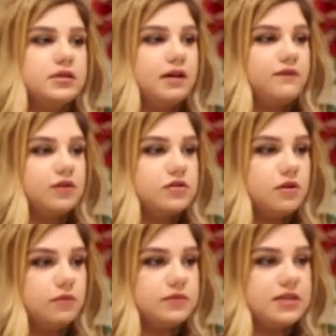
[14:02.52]
comfort
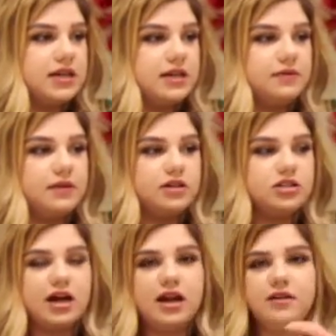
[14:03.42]
zone. See, the
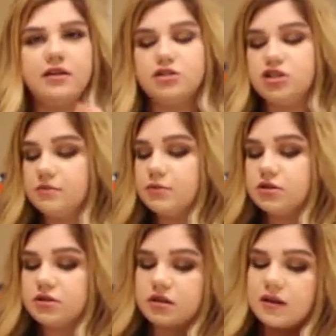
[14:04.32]

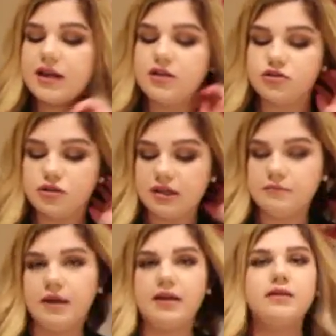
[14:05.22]
shimmers are like a
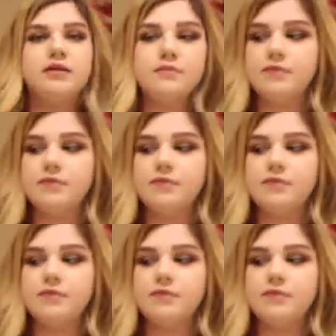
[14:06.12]
dream. Like,